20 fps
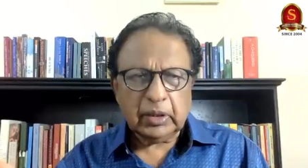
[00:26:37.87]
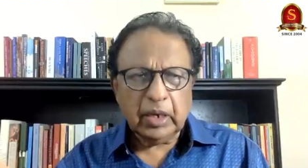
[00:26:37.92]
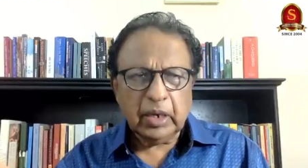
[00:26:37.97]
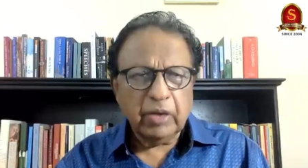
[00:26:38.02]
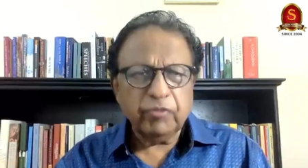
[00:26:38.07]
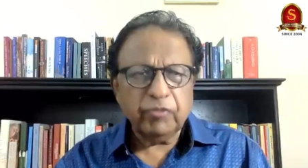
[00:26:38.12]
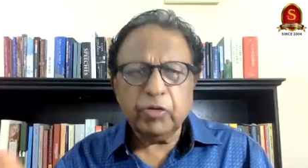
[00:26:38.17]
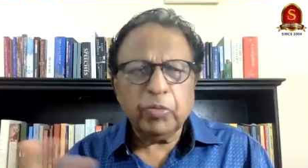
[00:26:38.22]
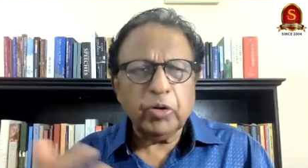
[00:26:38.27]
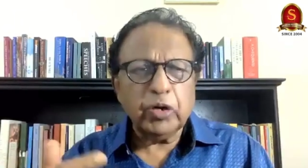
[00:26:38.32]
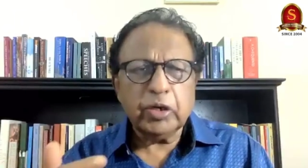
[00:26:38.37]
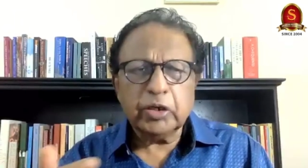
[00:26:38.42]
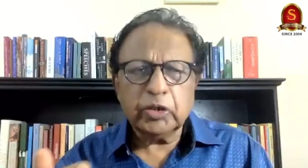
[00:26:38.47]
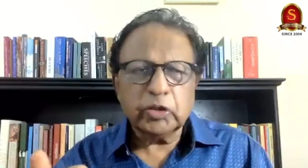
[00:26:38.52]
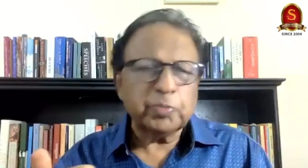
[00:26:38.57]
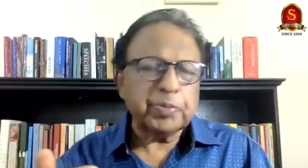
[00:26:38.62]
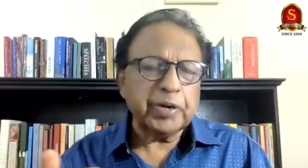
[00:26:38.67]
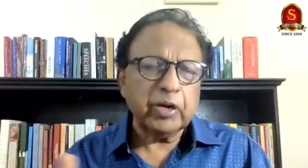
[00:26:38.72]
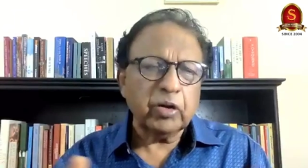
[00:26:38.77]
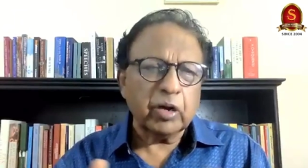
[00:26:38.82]
Everybody
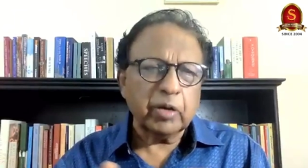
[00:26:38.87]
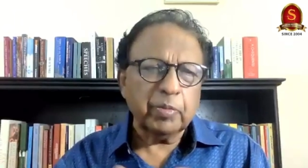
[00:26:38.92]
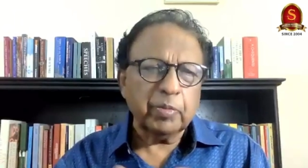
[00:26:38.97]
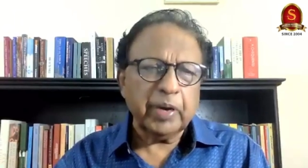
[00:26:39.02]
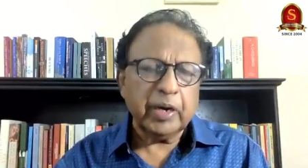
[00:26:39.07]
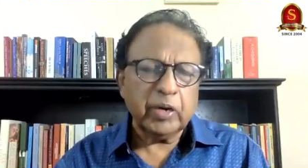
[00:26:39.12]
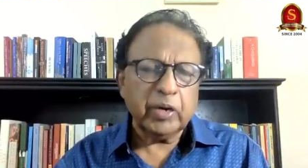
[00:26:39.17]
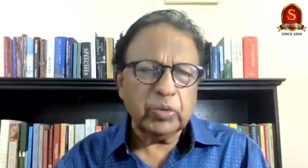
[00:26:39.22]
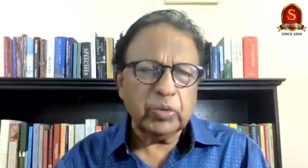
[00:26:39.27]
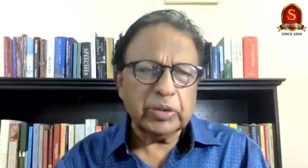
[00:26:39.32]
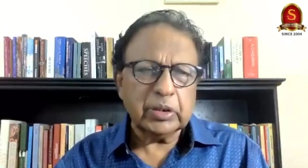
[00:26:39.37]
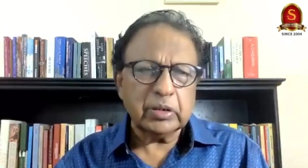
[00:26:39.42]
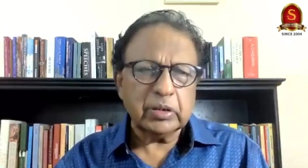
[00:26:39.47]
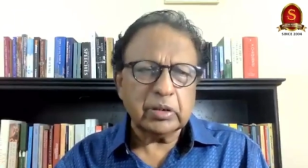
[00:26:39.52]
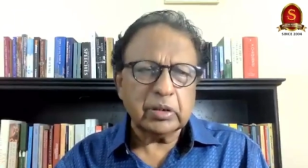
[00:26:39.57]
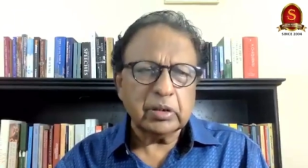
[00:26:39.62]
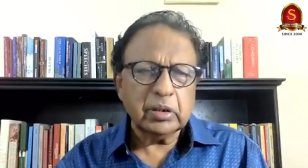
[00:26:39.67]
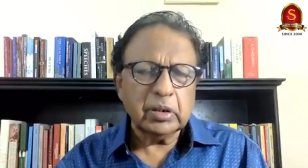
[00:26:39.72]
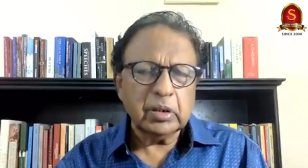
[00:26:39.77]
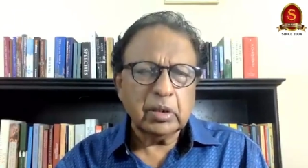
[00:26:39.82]
is preoccupied with it.
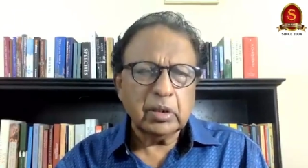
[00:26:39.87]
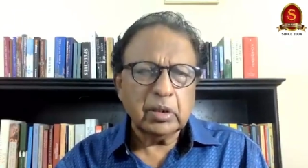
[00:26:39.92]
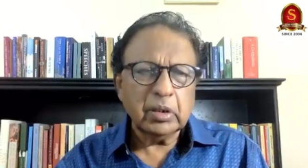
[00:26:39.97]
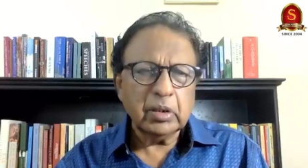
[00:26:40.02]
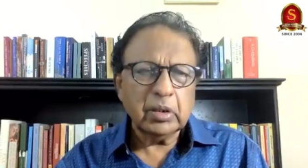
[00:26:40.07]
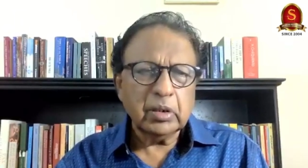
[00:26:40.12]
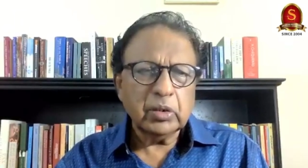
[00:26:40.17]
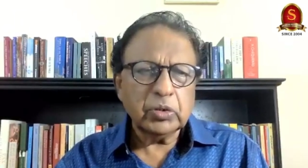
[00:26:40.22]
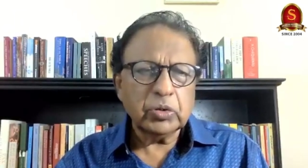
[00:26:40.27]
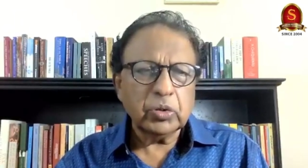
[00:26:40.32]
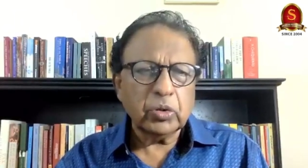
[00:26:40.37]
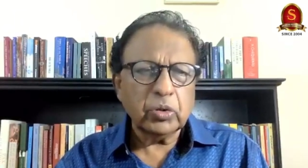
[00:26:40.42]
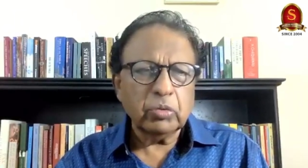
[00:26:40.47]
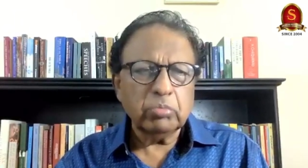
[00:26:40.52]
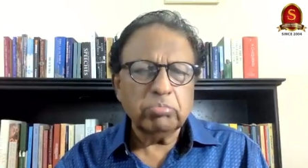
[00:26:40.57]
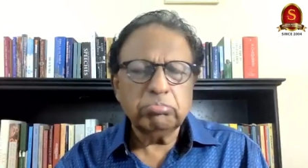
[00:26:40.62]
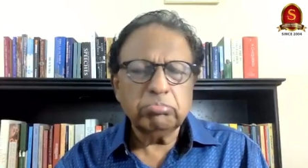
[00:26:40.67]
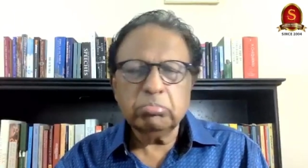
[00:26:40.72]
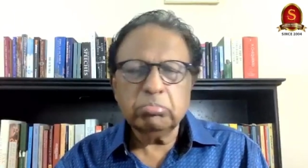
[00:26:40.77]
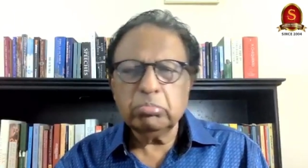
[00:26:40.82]

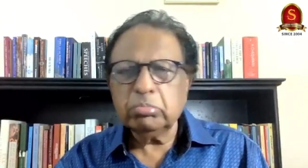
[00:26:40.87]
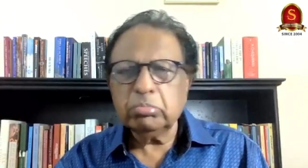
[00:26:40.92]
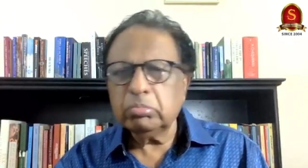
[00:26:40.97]
So